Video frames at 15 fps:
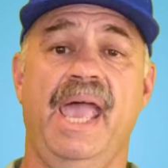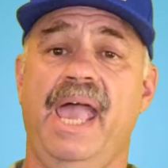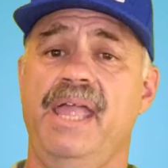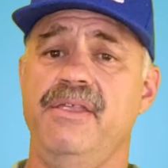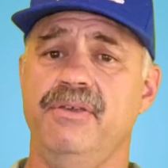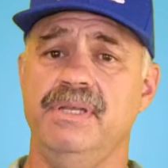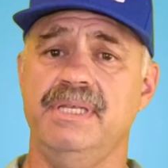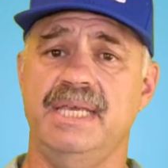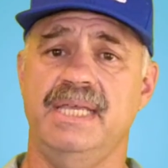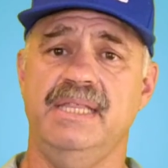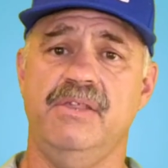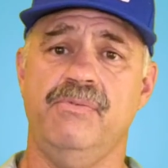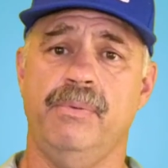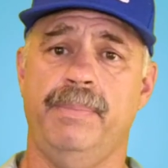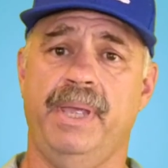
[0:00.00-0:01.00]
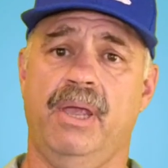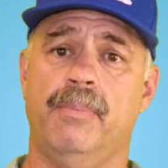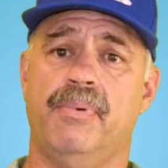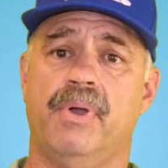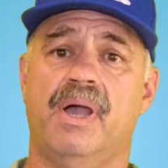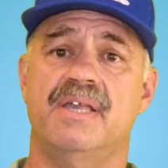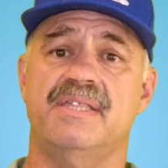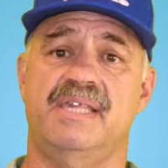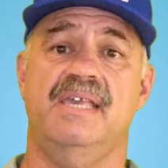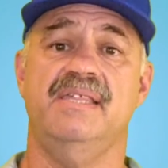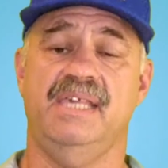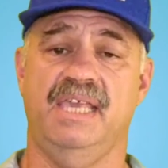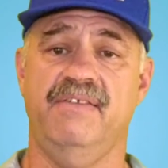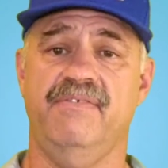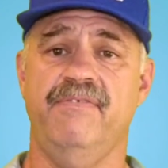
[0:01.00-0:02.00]
And you can take this repair
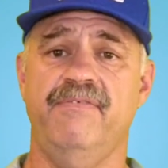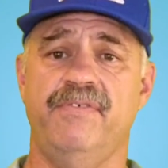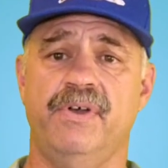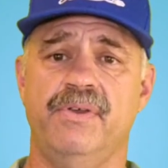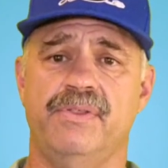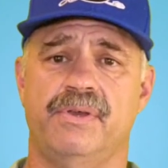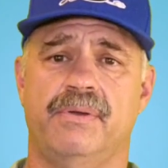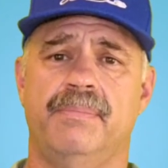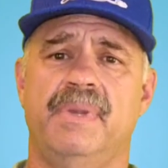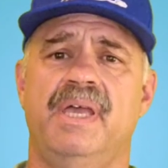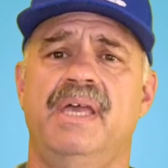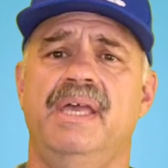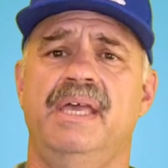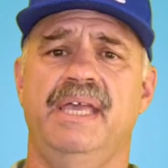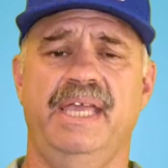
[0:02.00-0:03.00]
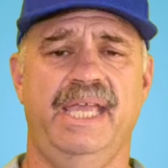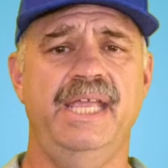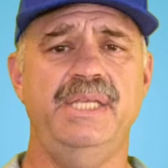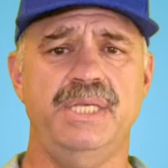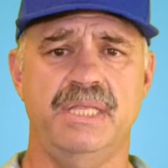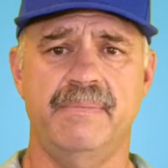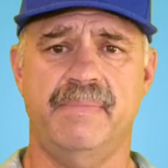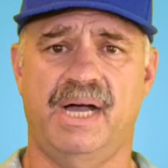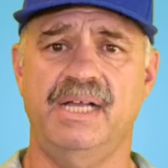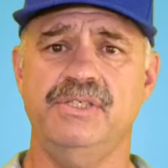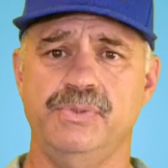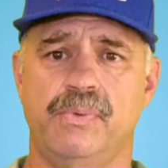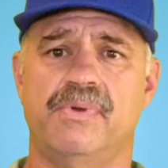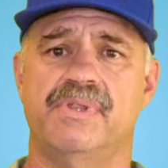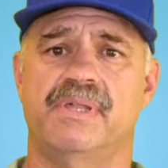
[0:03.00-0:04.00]
process even further. Each of the
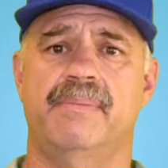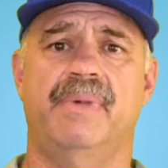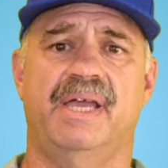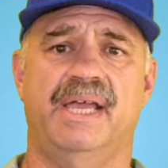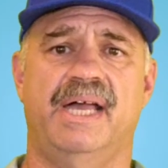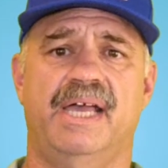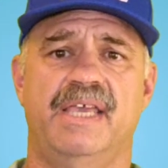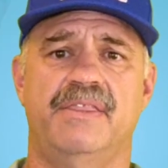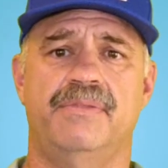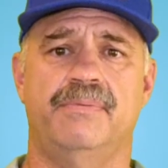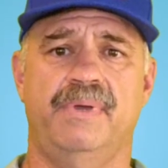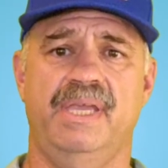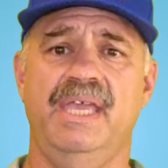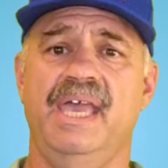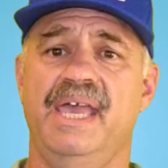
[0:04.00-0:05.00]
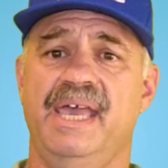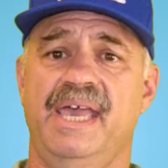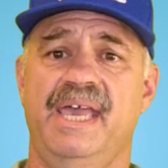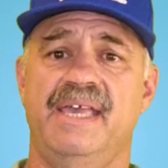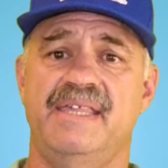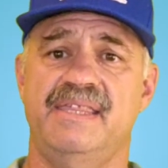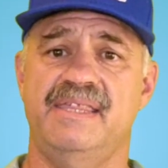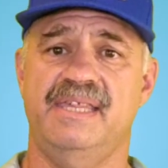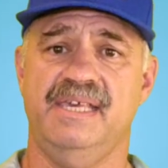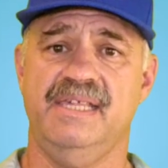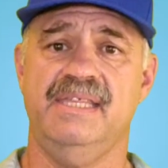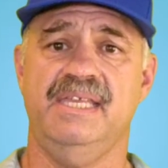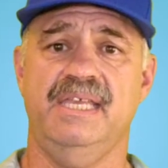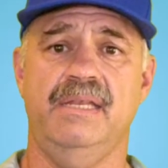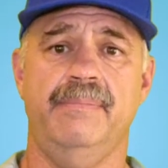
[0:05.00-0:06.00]
modules in my i3 has
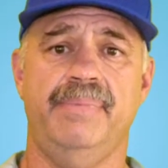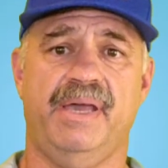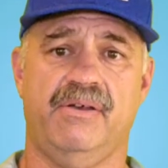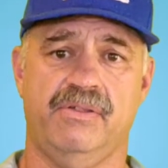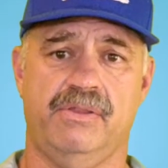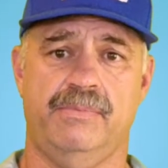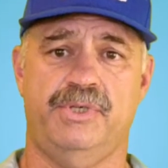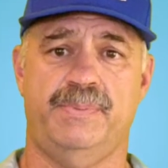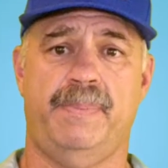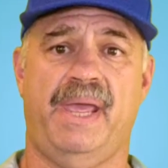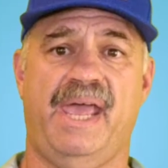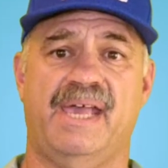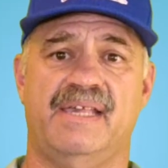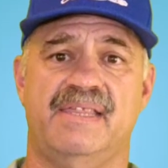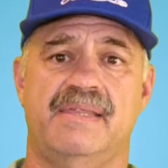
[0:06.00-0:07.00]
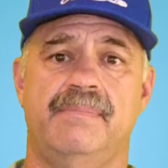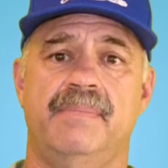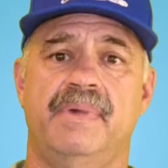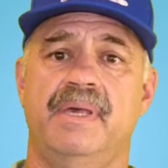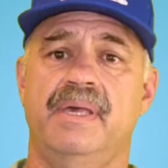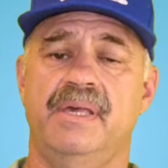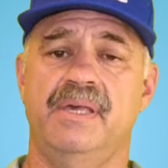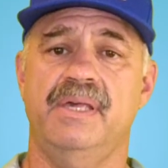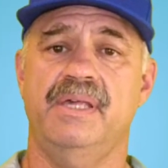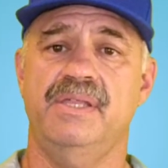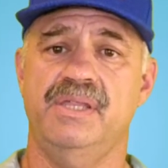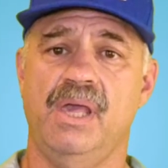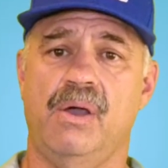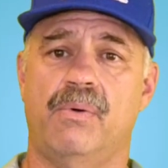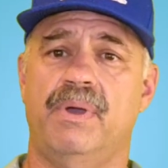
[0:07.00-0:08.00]
16 pouch packs.
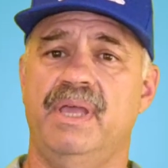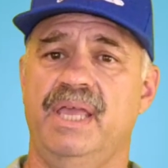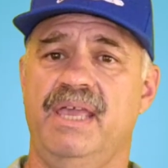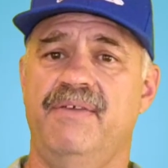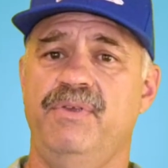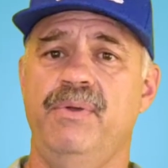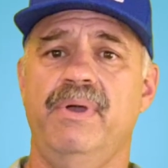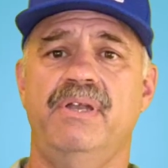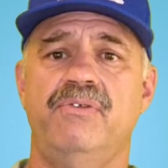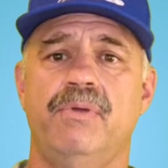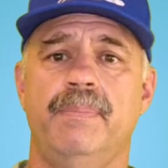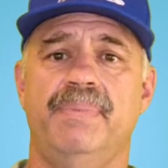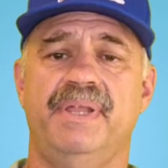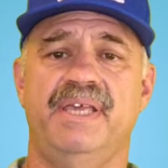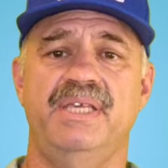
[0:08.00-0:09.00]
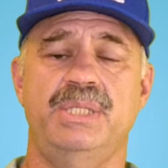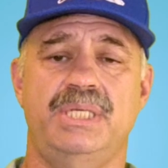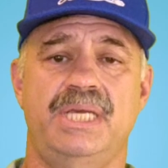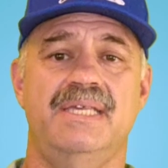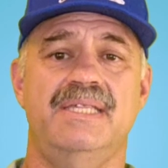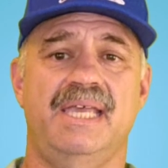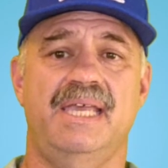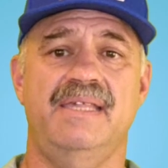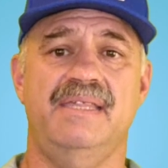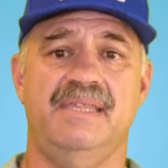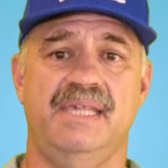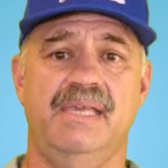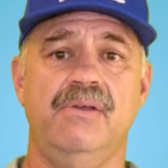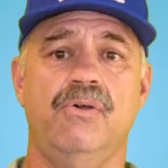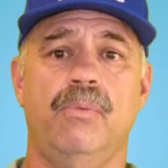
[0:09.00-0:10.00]
So, if you had to replace just a
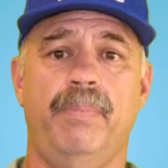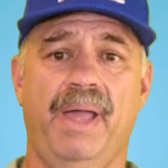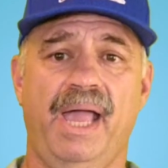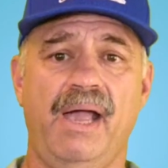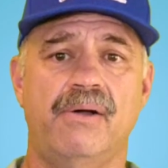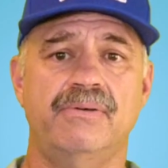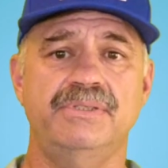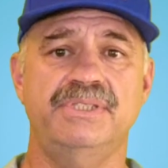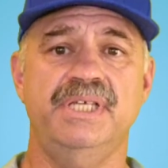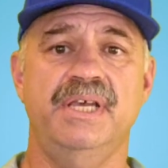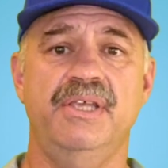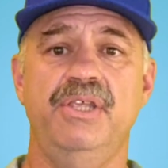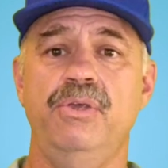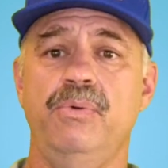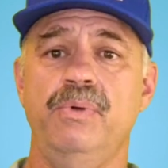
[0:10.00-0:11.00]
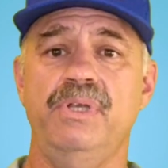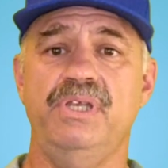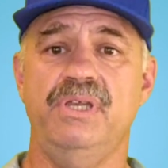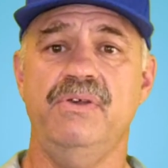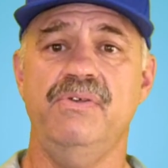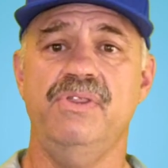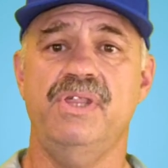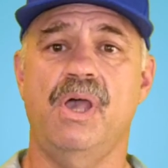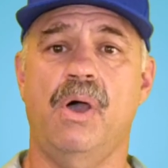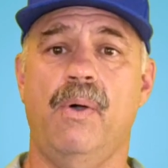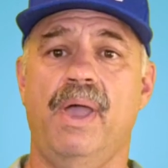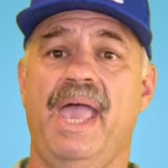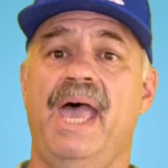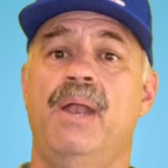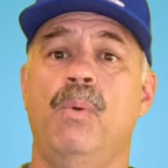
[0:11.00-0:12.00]
single pouch, you would do
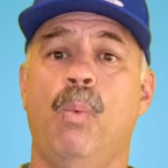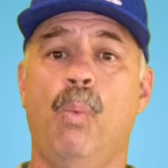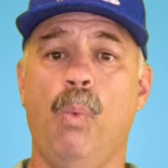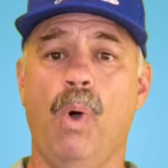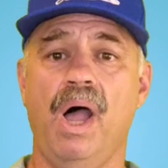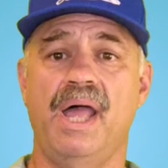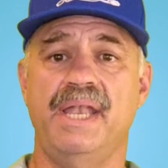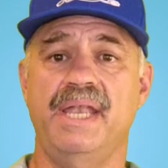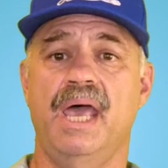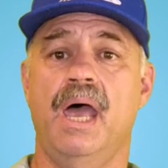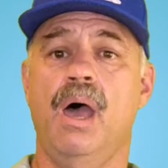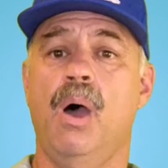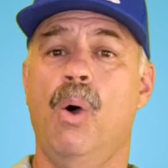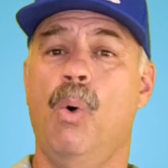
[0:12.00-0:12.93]
so at 1/128